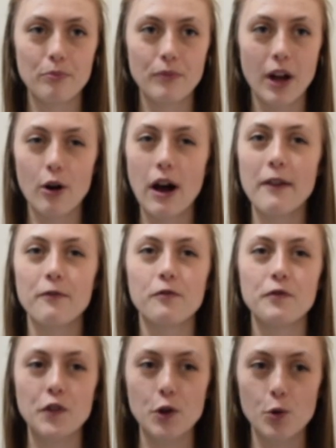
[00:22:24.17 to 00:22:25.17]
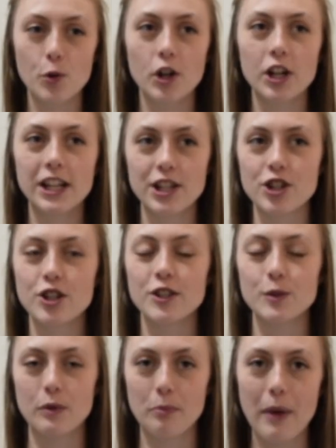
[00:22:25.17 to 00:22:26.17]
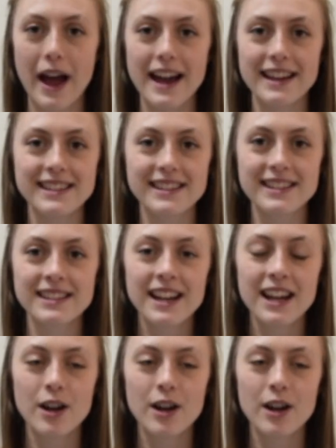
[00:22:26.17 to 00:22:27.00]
I'll have fewer issues with pests.